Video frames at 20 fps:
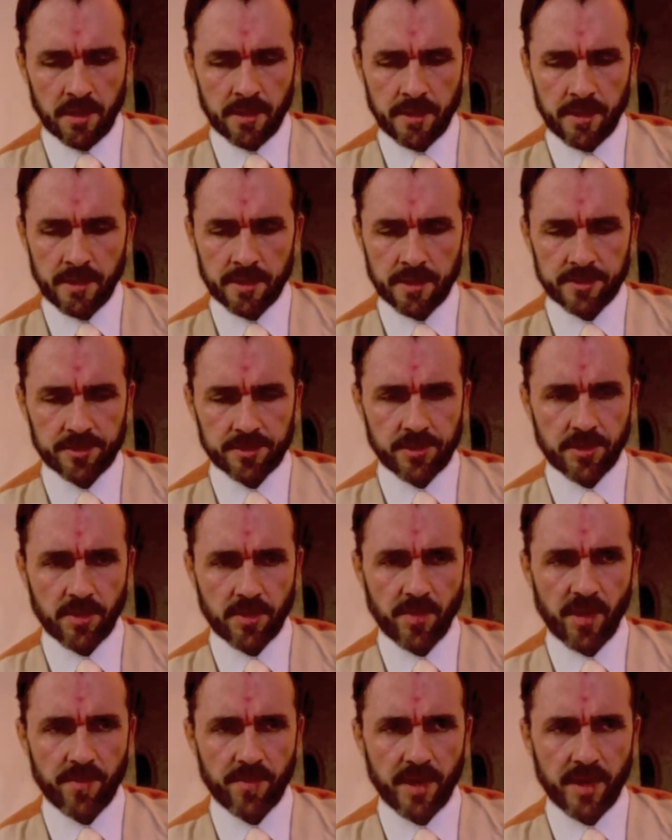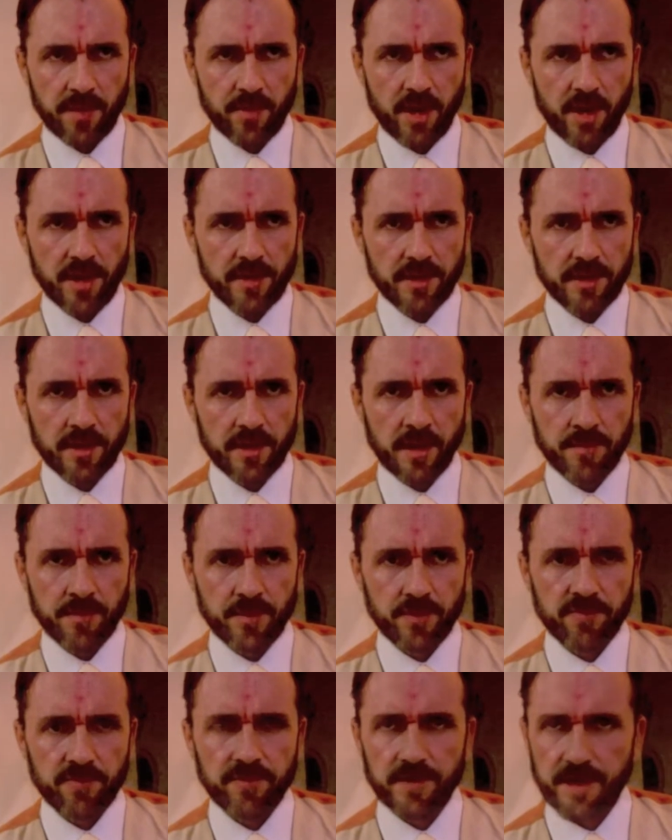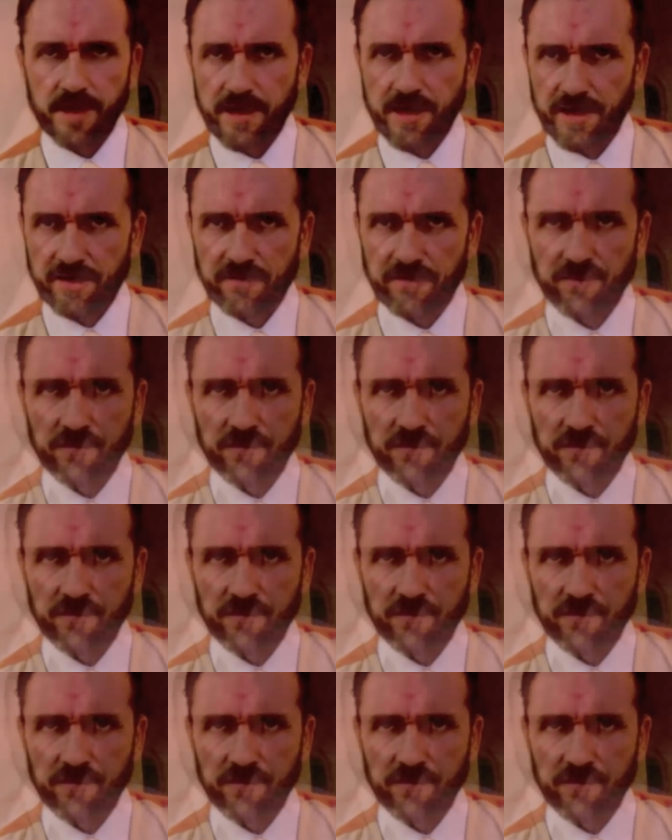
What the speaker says: Let's talk about my bright and beautiful life.